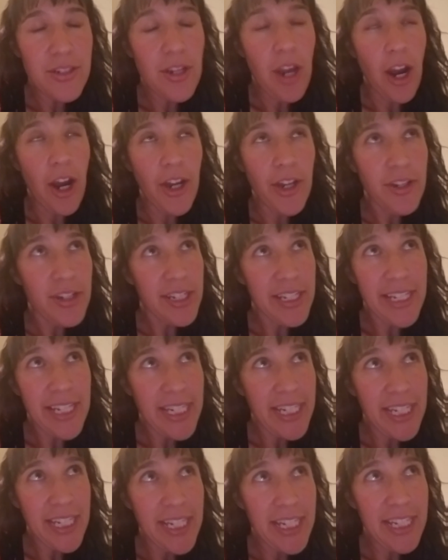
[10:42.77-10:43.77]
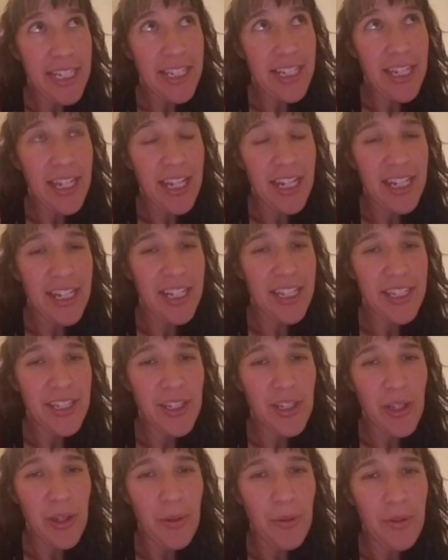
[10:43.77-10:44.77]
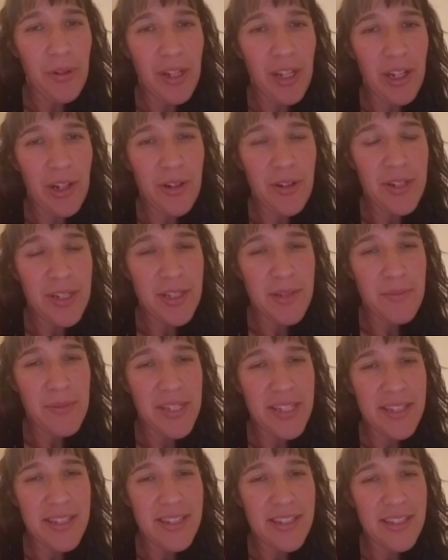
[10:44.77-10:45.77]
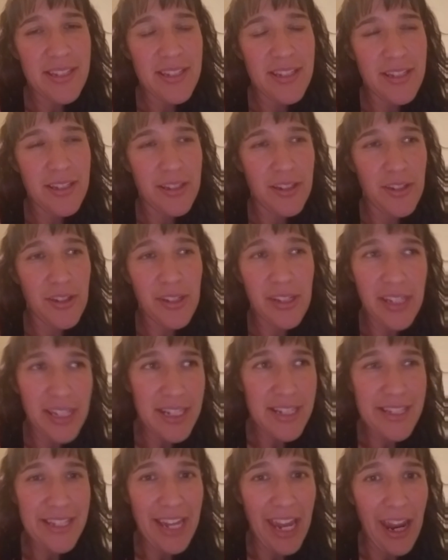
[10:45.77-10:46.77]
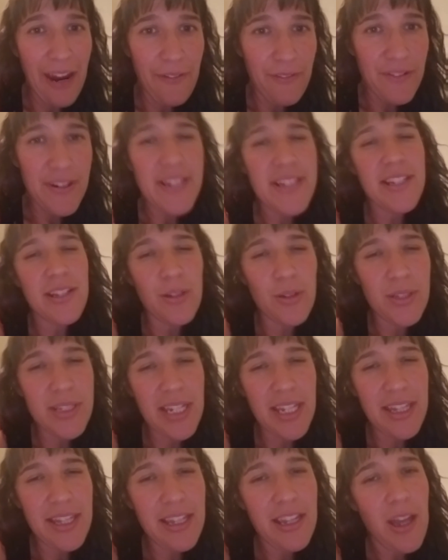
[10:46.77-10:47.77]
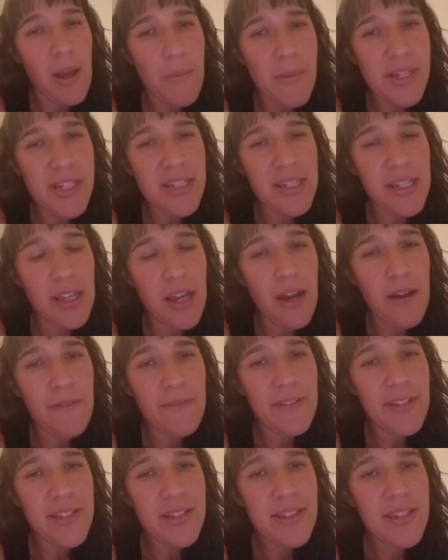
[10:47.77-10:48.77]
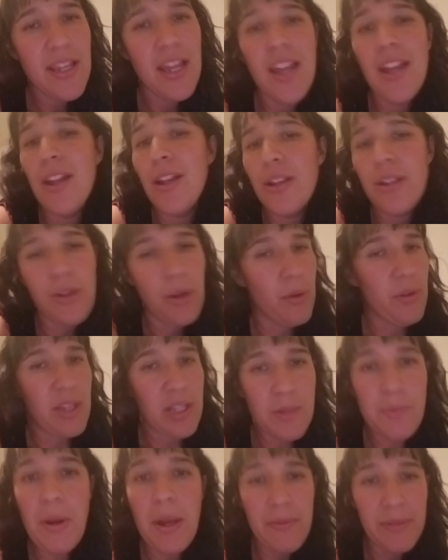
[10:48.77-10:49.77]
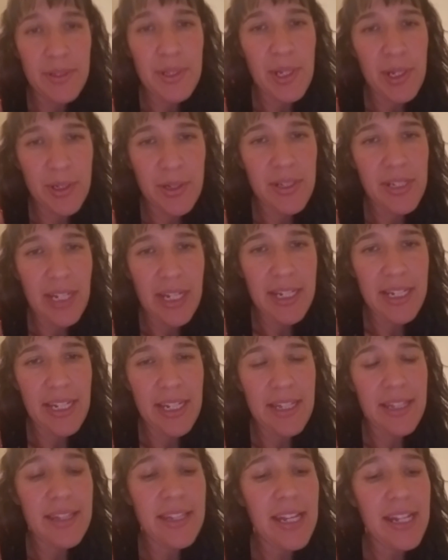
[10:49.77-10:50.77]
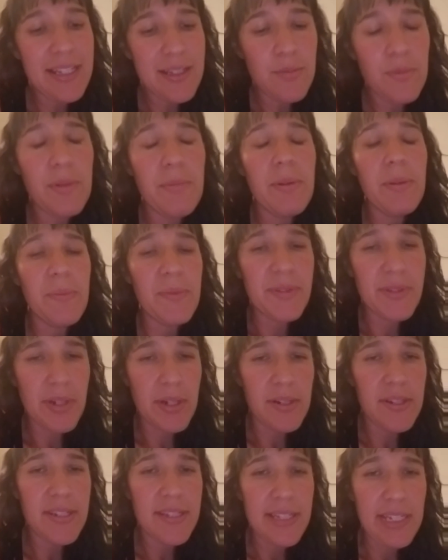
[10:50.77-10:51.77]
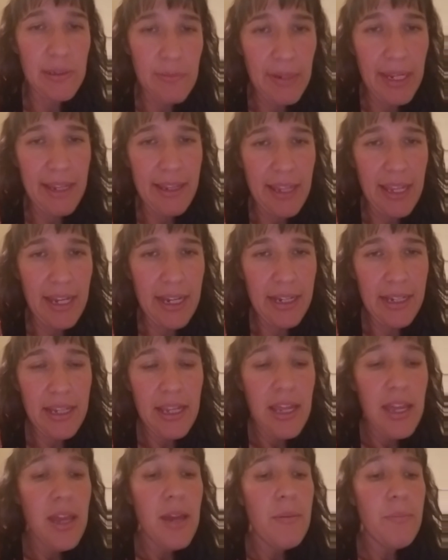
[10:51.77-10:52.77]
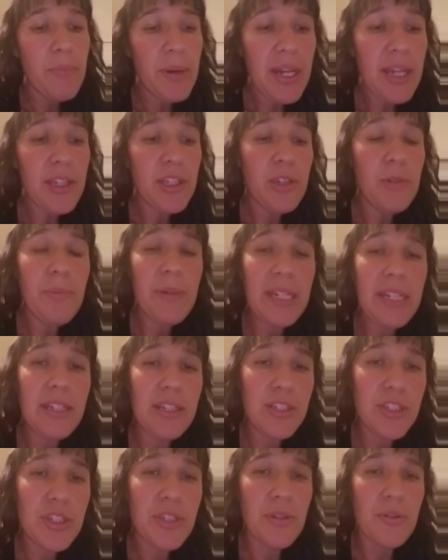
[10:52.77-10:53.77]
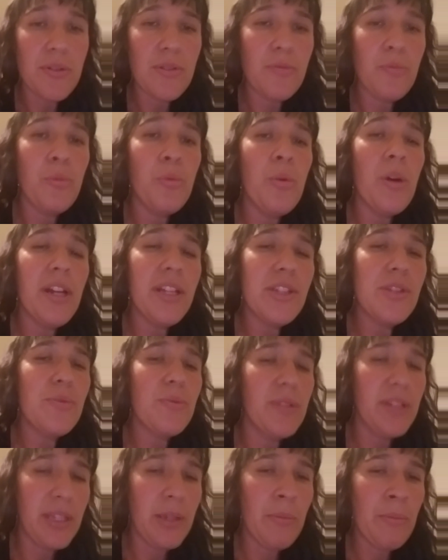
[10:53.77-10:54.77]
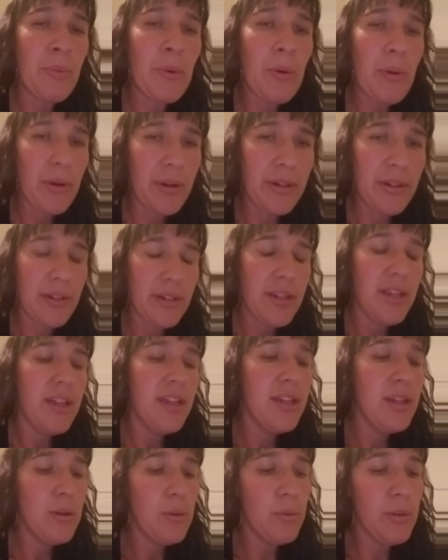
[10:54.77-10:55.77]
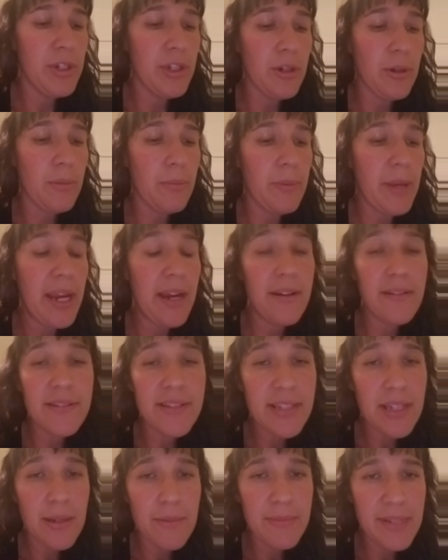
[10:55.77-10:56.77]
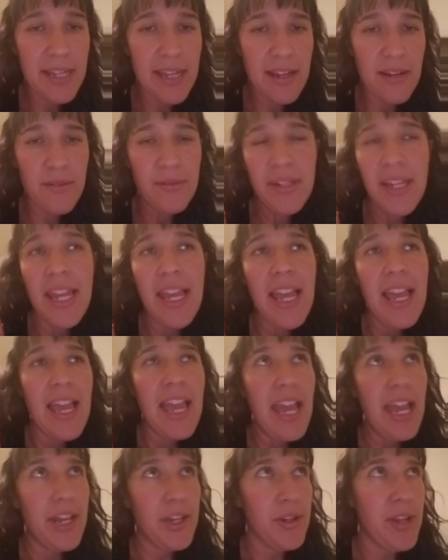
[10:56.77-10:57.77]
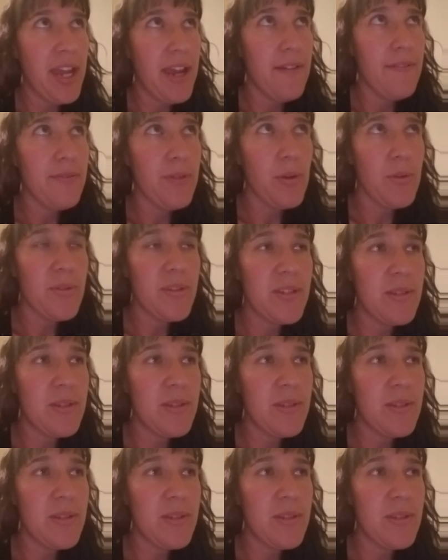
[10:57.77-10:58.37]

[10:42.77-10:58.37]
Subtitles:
are you going to eat, a Christmas goodies every single day that come into the office? No, that's probably not a good idea. That's when people start to see weight gain. But you pick and choose what's really important. When your parents come down and you have those